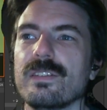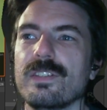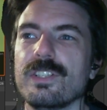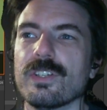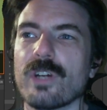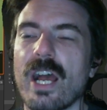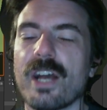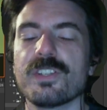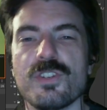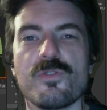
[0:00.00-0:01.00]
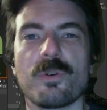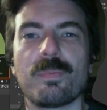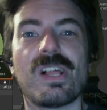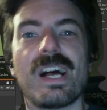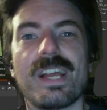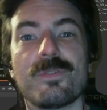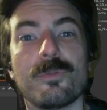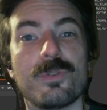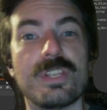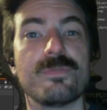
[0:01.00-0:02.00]
You know, how do you apply
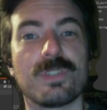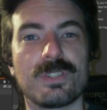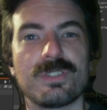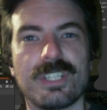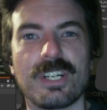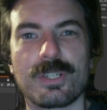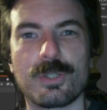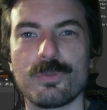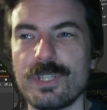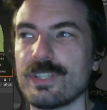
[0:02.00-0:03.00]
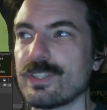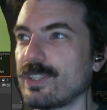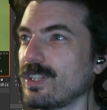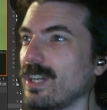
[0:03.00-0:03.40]
what we've learned in our career